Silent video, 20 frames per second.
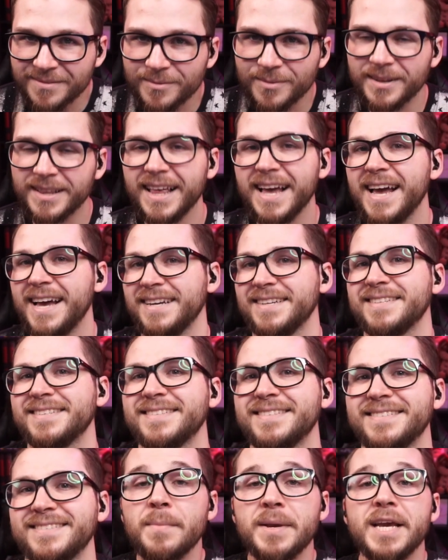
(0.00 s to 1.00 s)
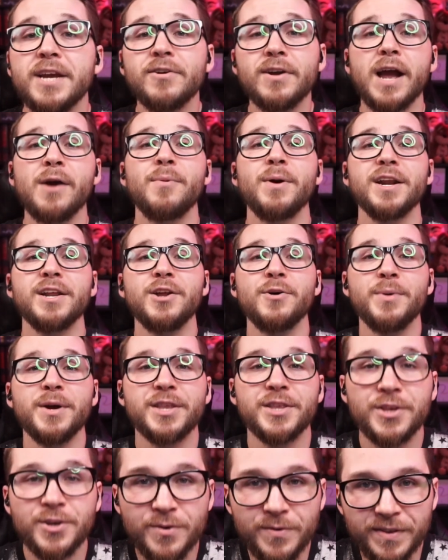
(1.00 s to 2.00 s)
relax. From here, I wanna know
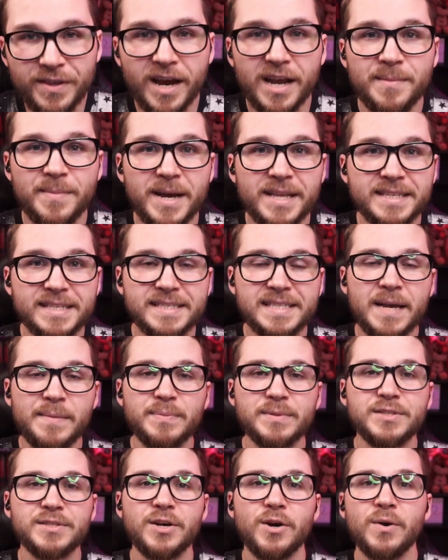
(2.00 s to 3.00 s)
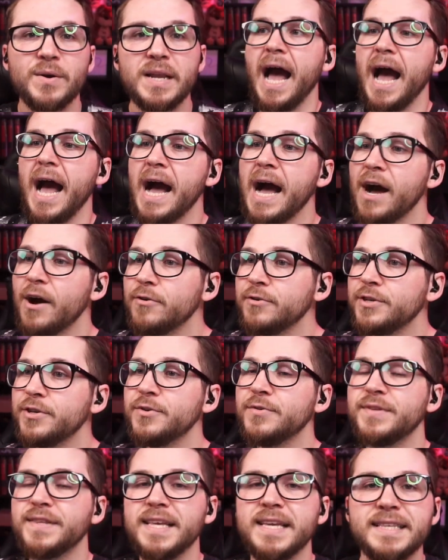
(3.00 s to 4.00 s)
what you thought about this episode. How do
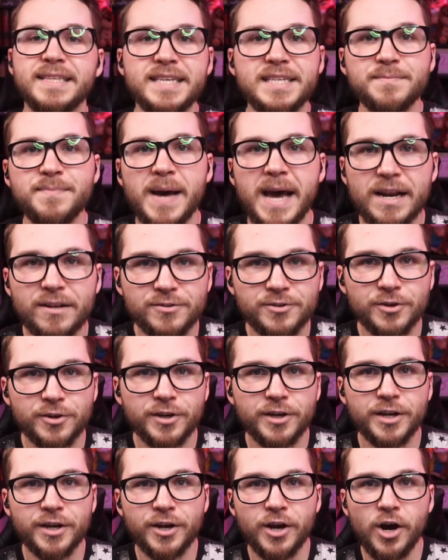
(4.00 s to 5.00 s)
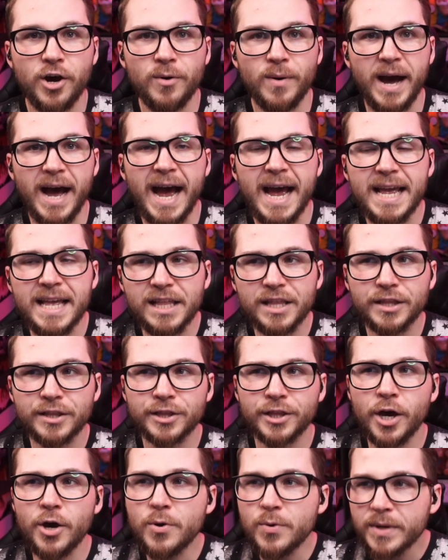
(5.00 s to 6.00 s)
you think these battles are gonna go? I
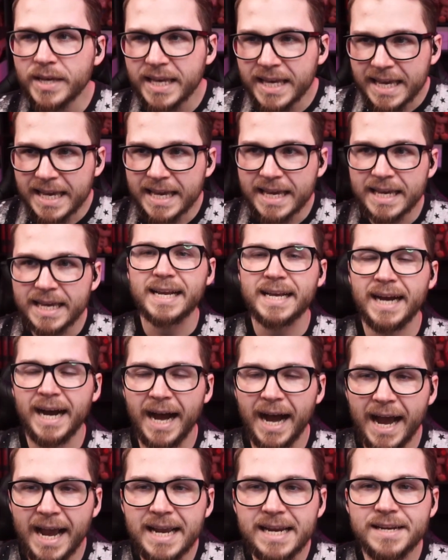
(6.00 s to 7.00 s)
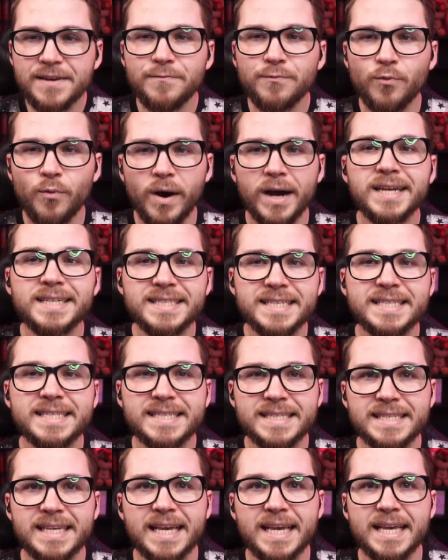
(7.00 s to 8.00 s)
low-key kind of want to
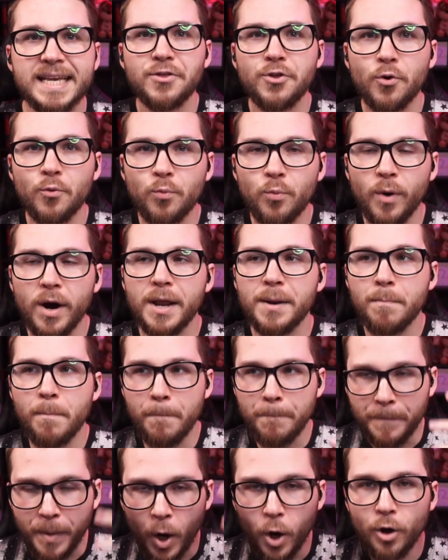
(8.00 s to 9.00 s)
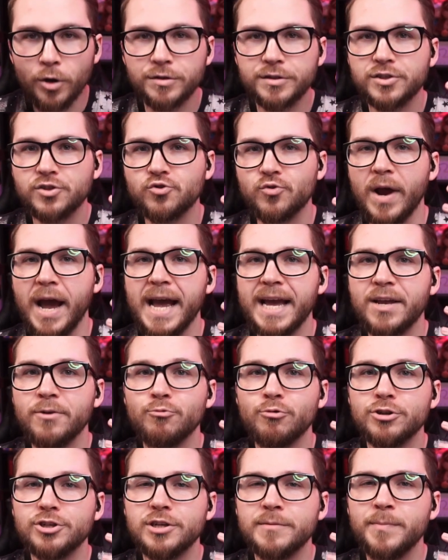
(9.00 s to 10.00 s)
see the one bald dragon
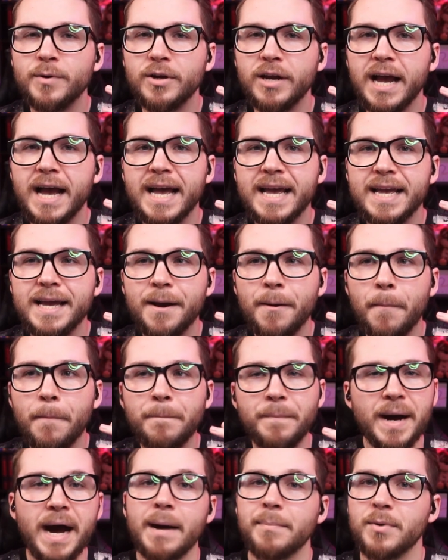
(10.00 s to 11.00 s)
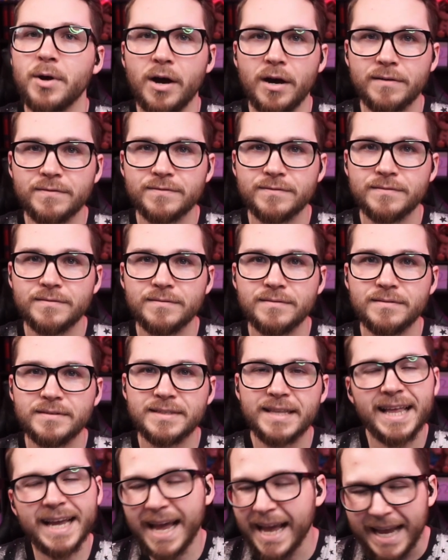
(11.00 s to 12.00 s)
worshiper guy pop off.
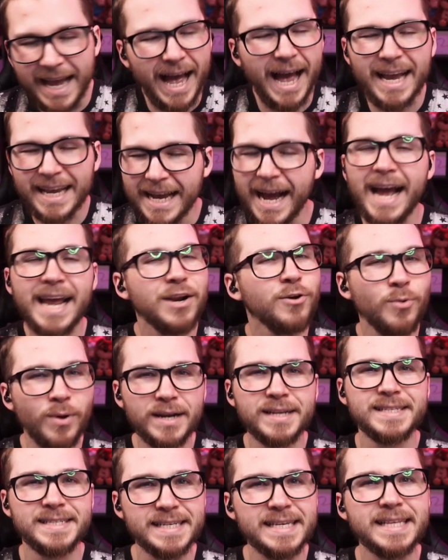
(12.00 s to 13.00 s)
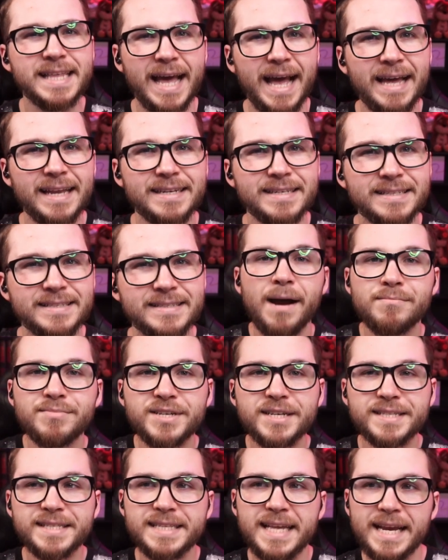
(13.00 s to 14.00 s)
Like, I kind of wanna see that. I'm
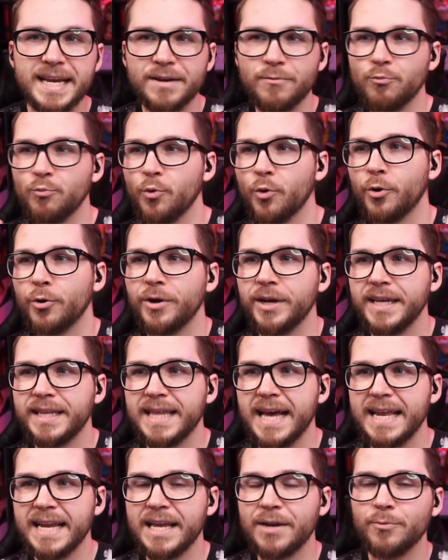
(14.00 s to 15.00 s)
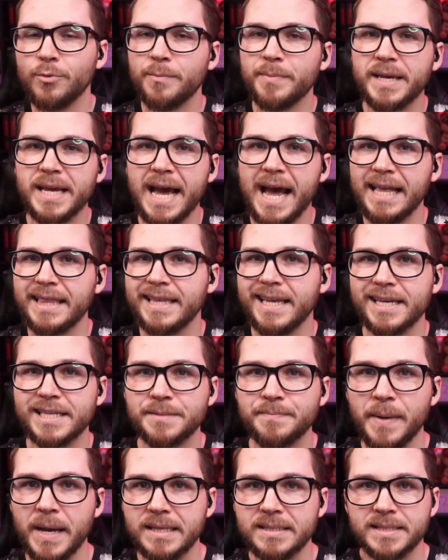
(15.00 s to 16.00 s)
just like worried that it will be at the
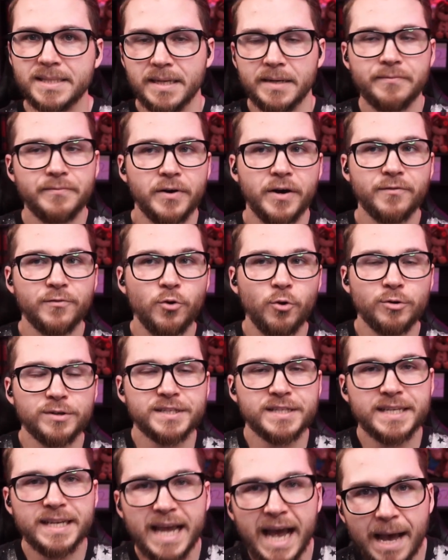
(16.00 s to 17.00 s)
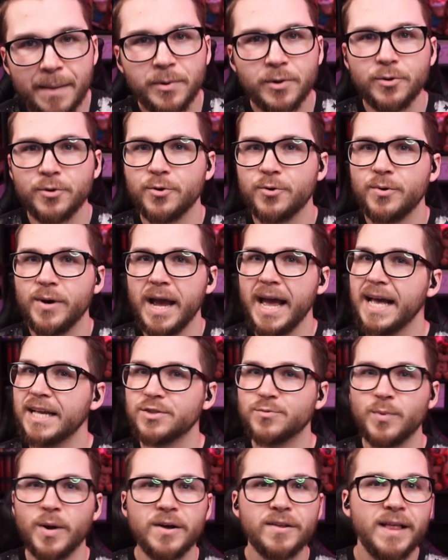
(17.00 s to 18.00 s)
expense of course, Gabiru,
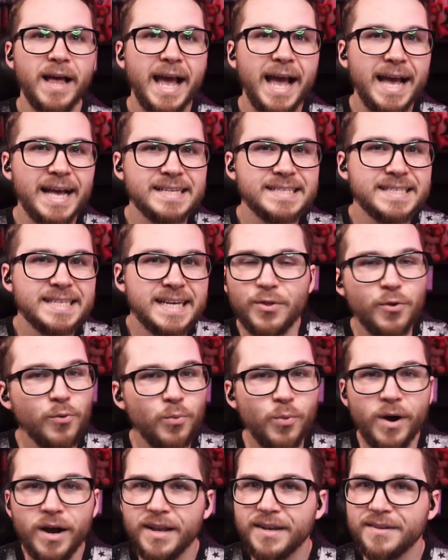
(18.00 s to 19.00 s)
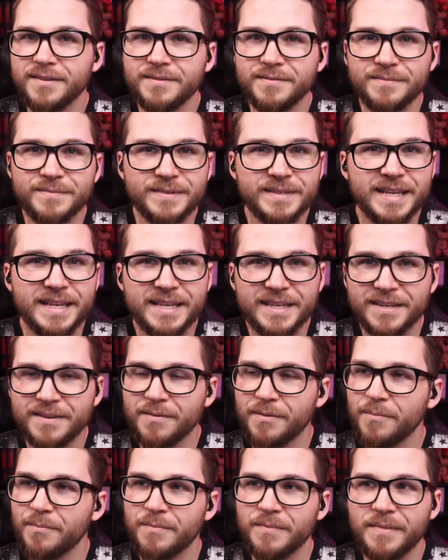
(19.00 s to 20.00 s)
as well as the one
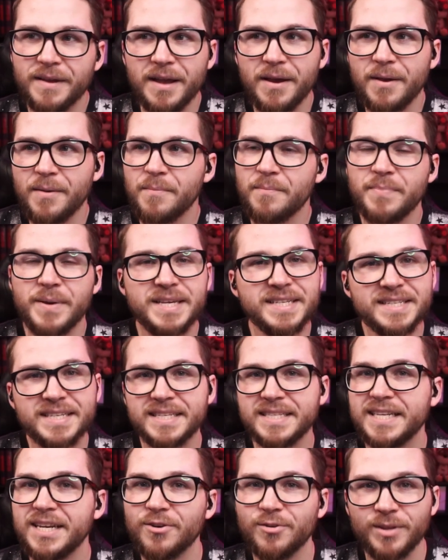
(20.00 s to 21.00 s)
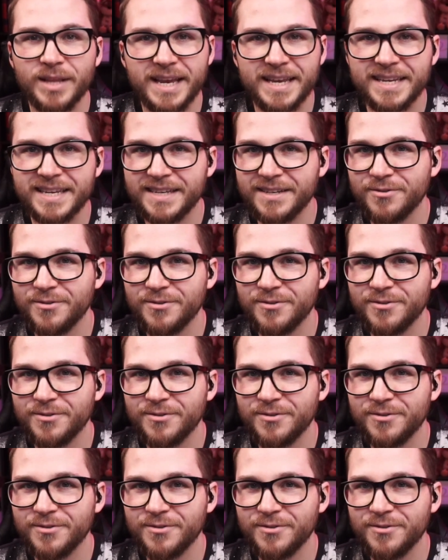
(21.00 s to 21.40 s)
Beastketeer lady,